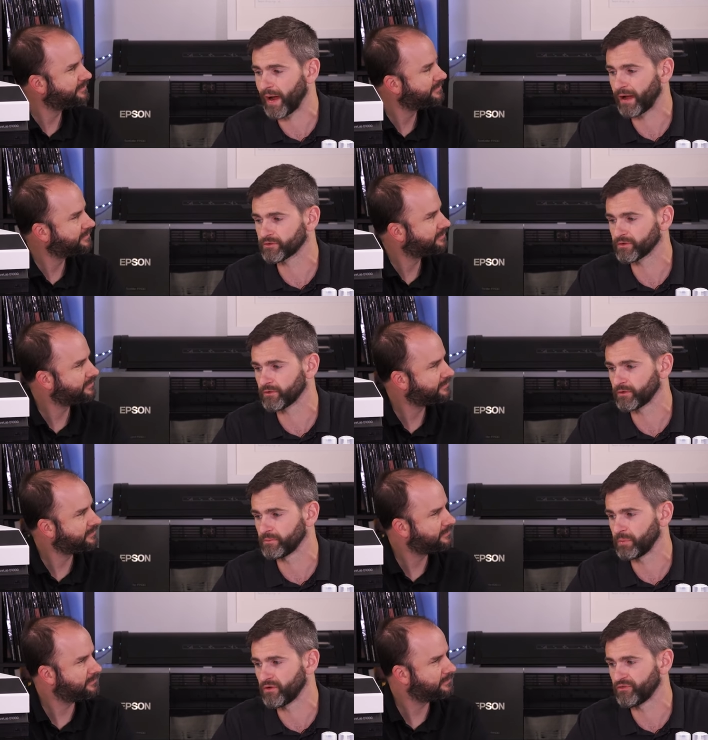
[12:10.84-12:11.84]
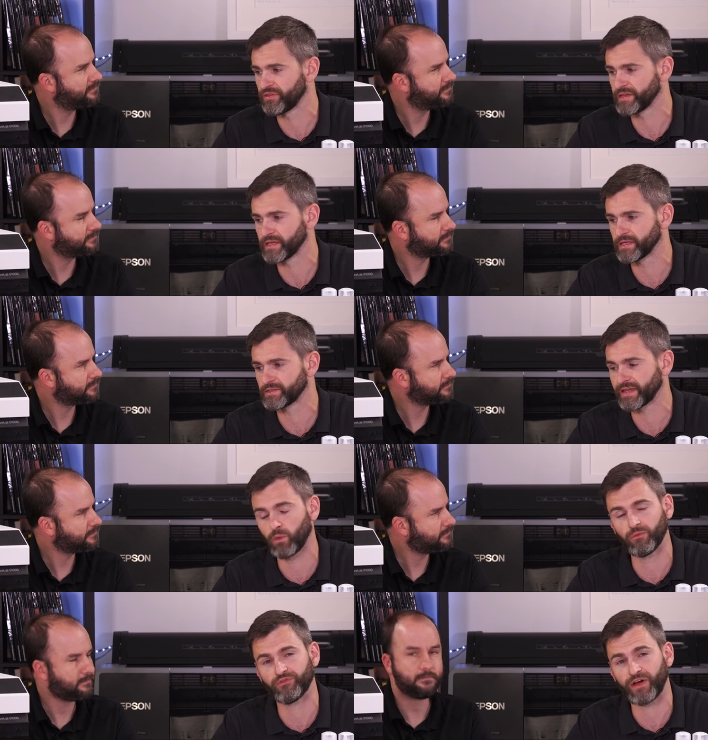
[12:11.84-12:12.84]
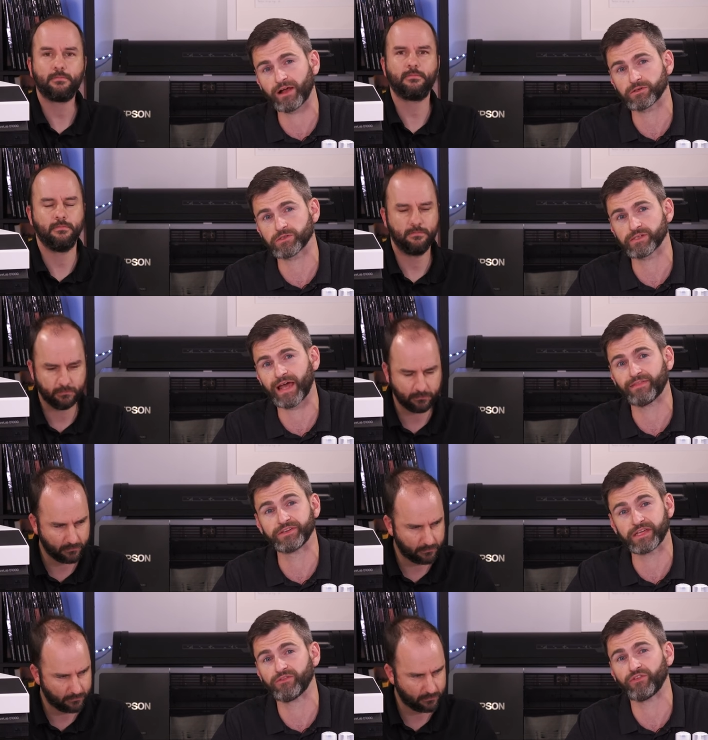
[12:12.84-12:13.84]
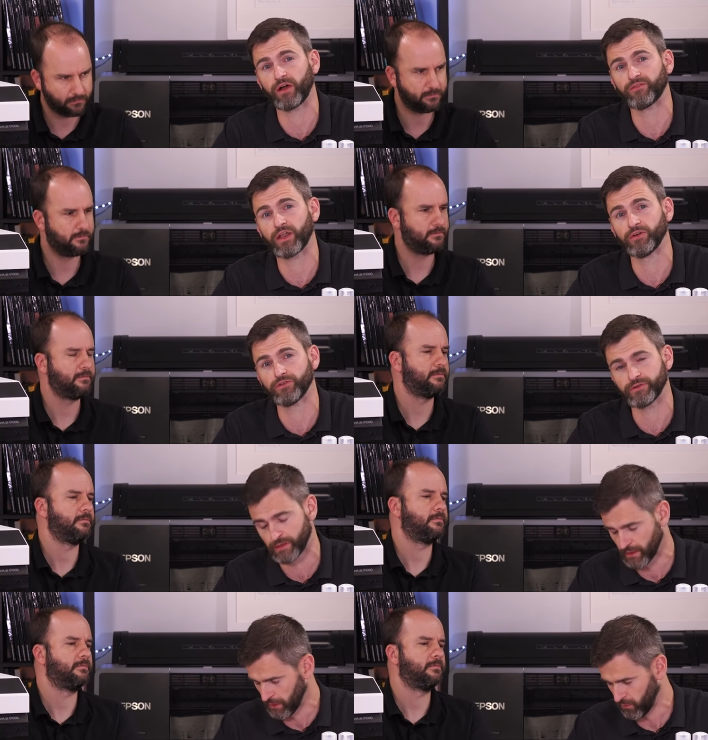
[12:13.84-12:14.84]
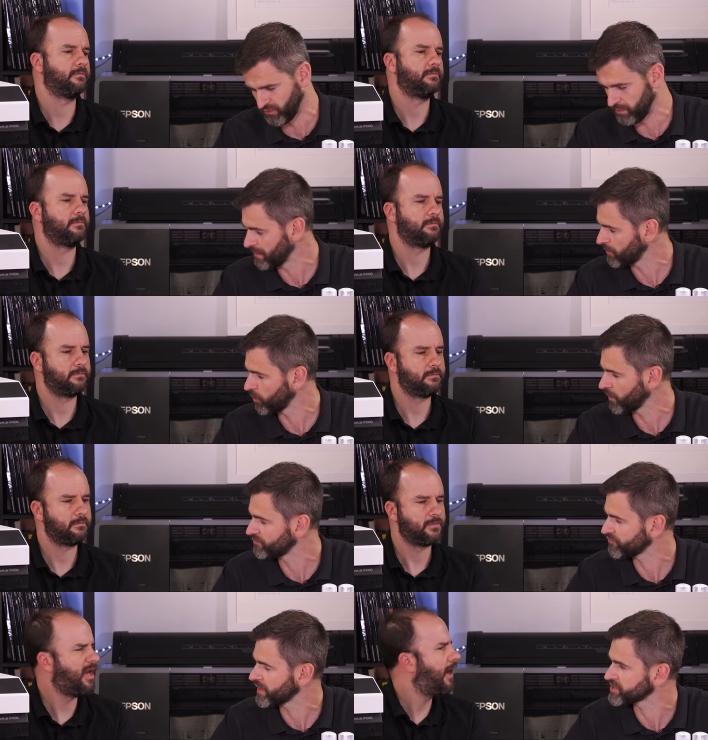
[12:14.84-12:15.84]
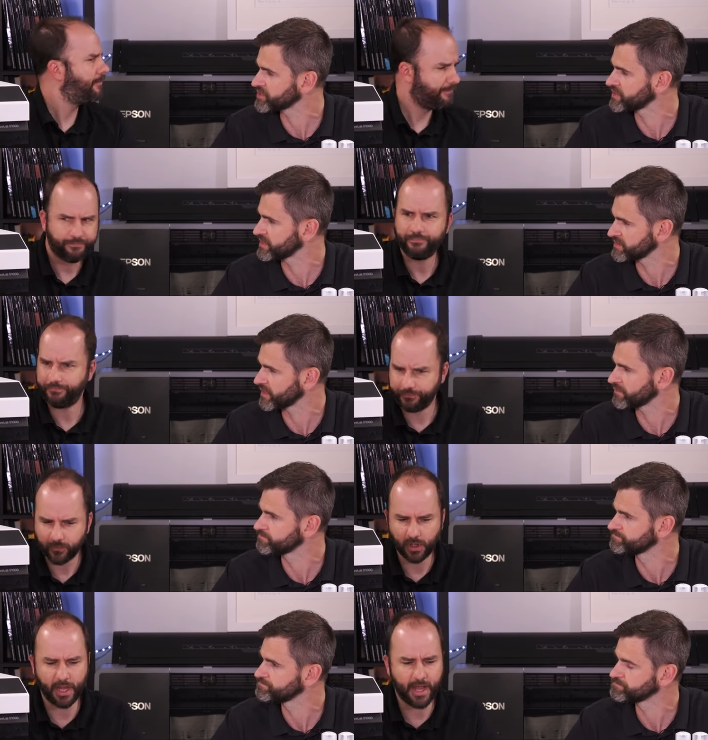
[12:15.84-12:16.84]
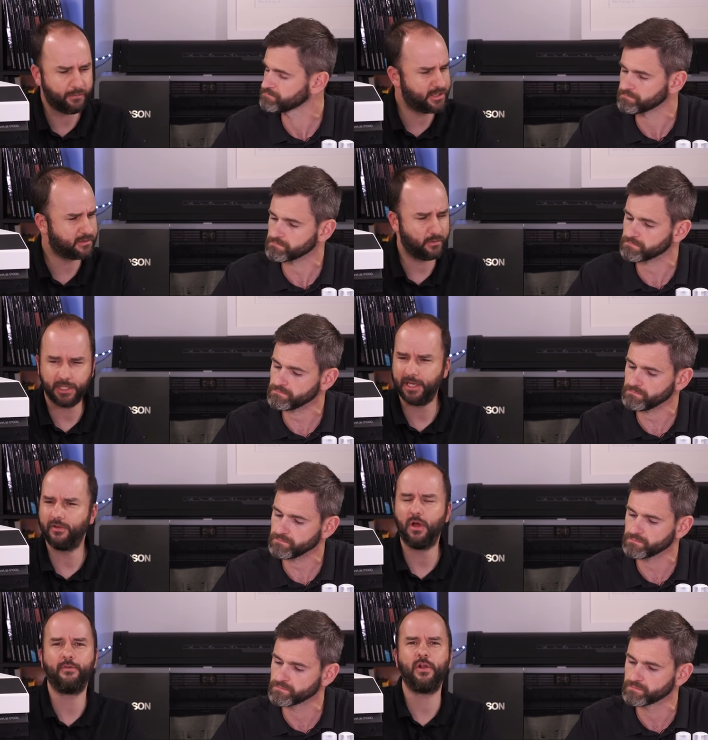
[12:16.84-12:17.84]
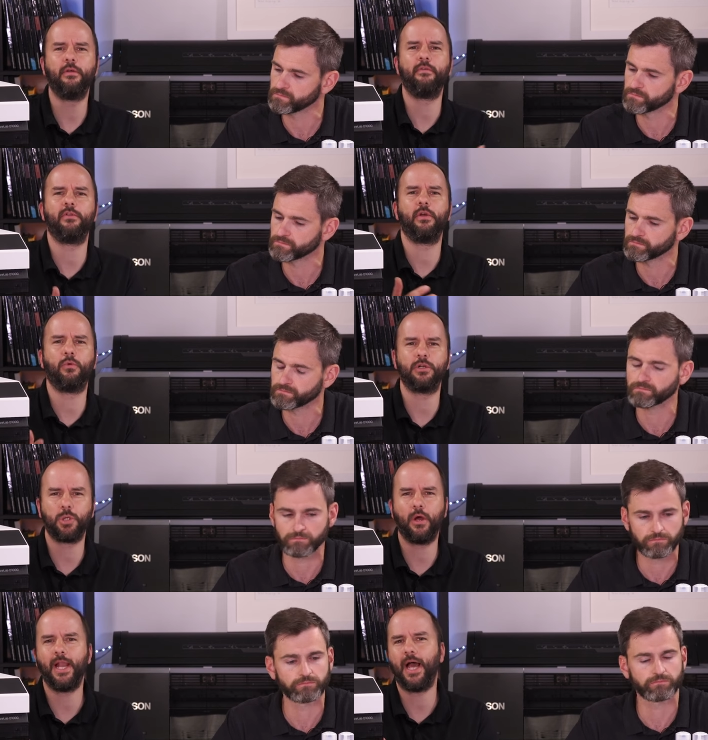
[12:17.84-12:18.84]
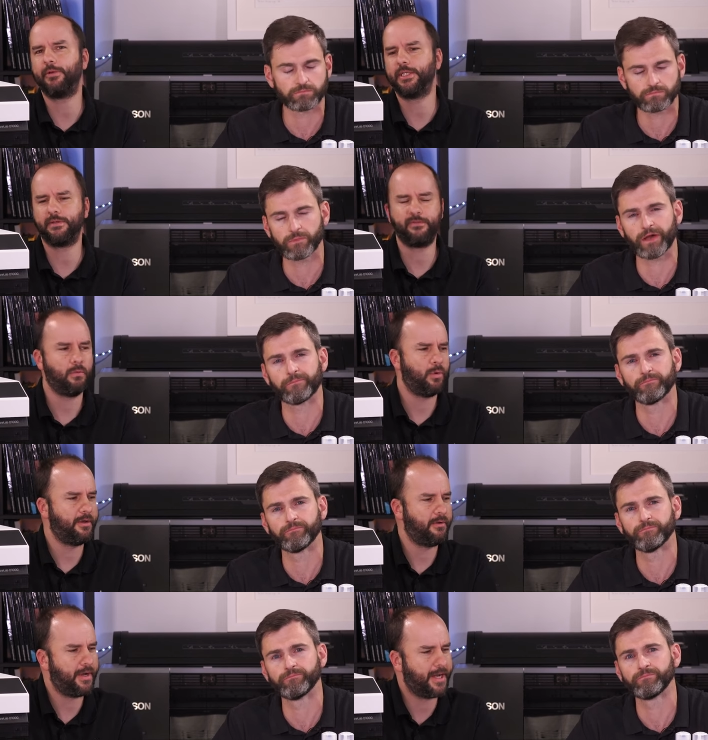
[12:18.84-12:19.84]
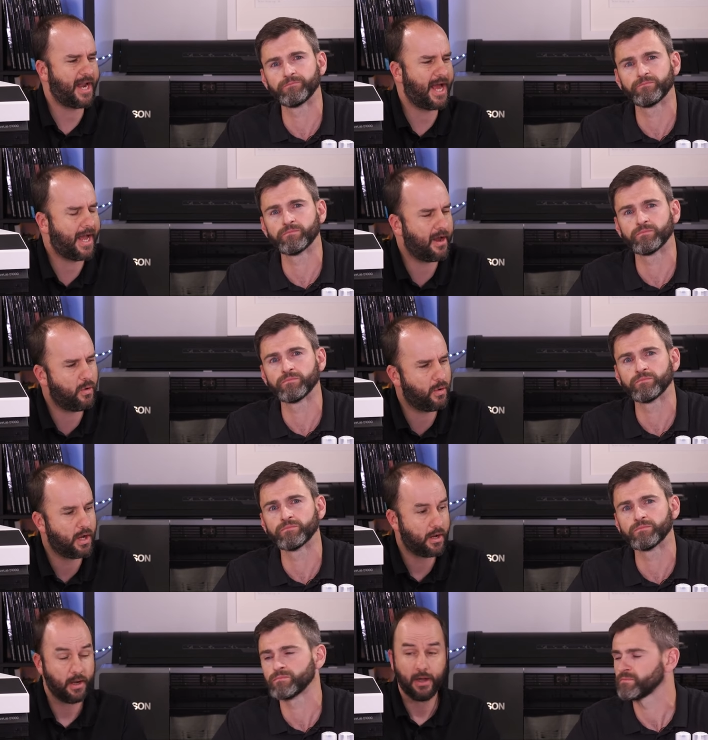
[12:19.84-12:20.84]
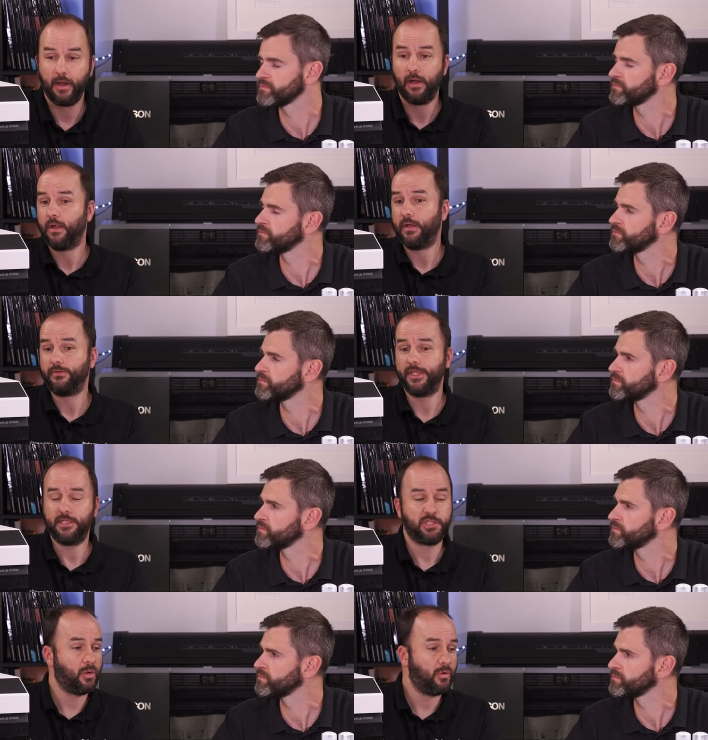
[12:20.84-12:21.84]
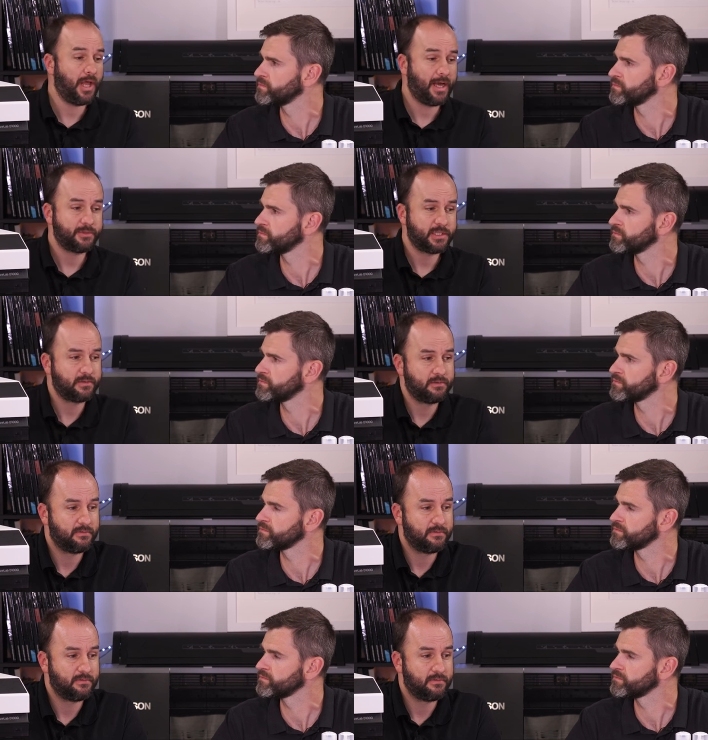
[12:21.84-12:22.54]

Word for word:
Speaker 1: out on both the D1000 and the D500 with a bit more information yeah. and detail.
Speaker 2: Yeah, we just wanted to give kind of an overview of what Dry Lab is if yeah. you're wondering and how the SureLabs